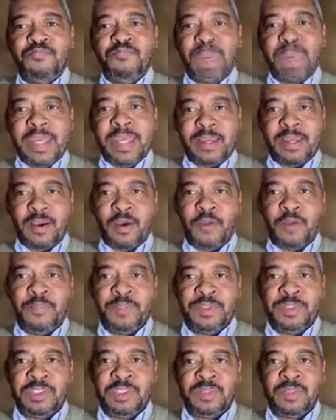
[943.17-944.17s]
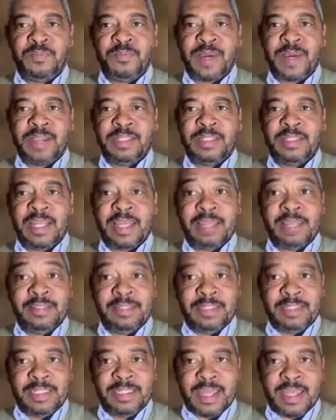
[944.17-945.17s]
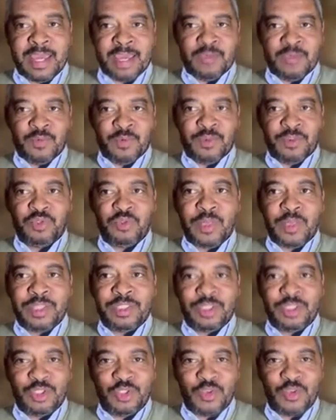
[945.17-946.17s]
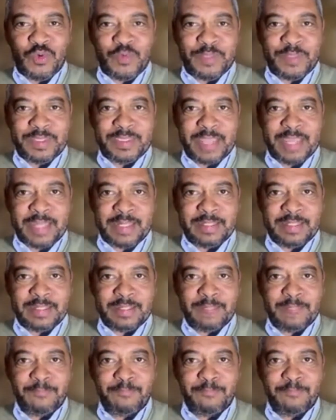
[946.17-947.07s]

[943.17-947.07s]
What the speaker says: big opposition party like the DA with 22%,